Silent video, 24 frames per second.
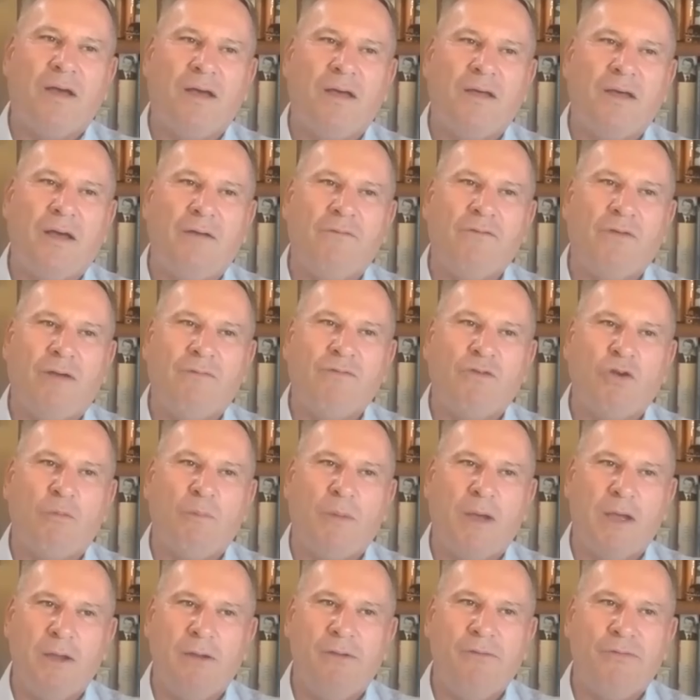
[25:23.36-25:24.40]
I've got
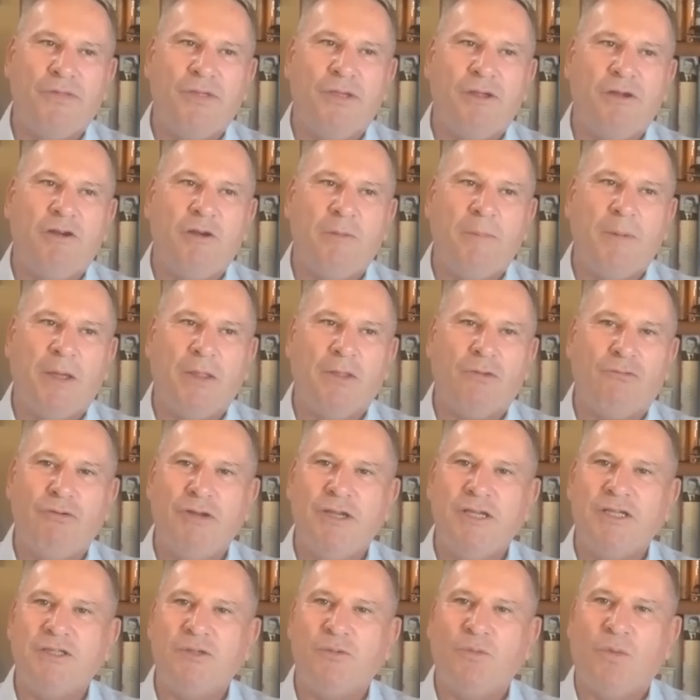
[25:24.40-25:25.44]
my own theory about the
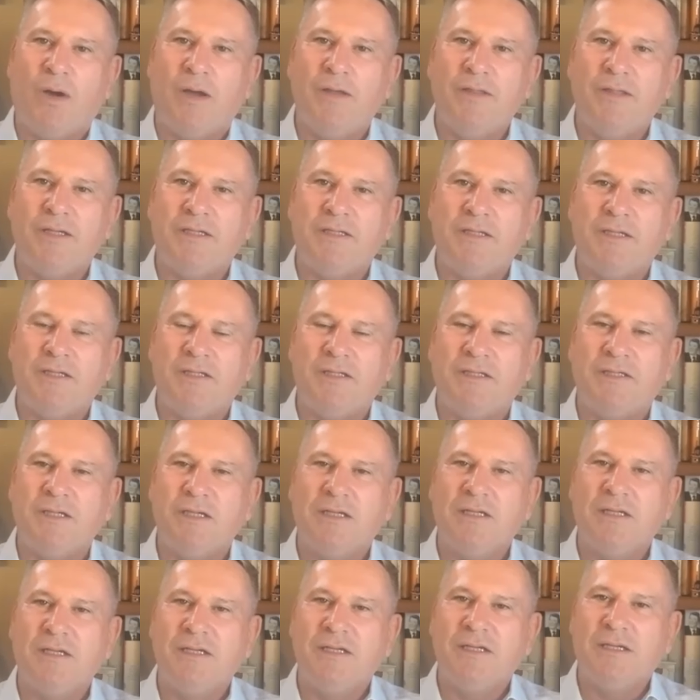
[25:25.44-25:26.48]
reason why this is
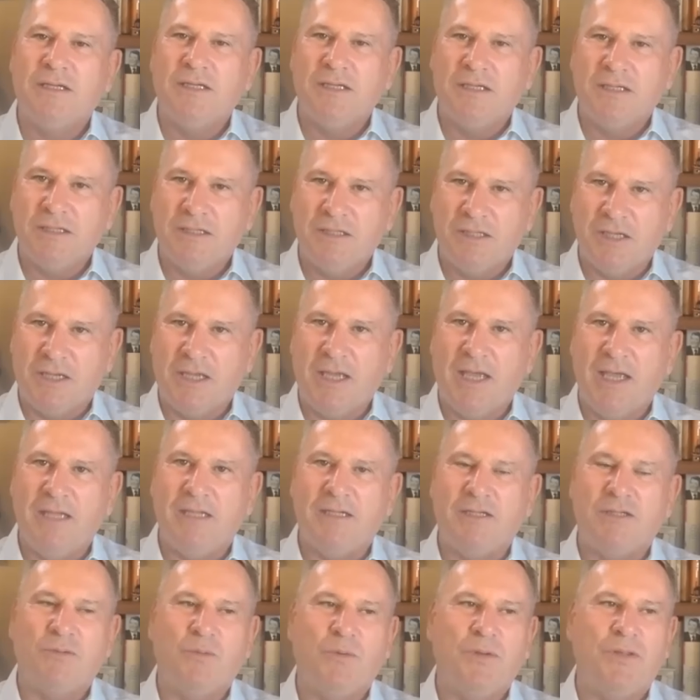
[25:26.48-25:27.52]
the
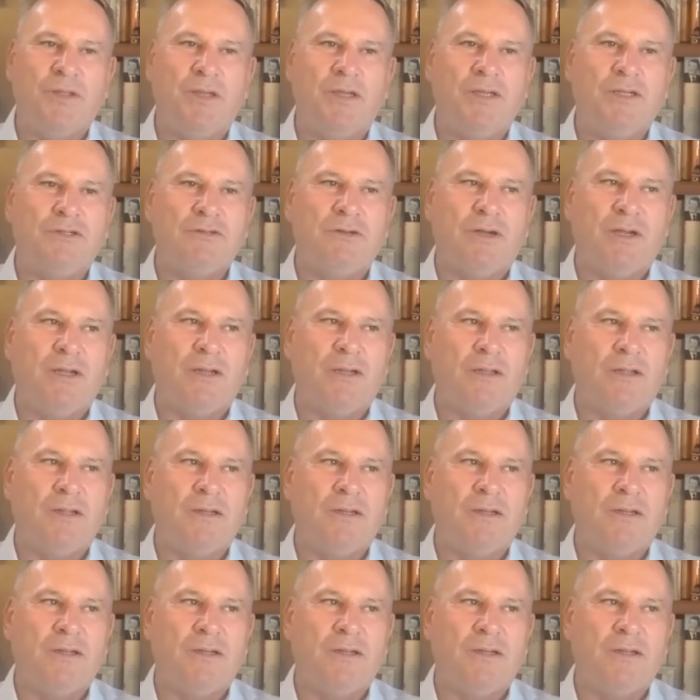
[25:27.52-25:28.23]
case with Israel.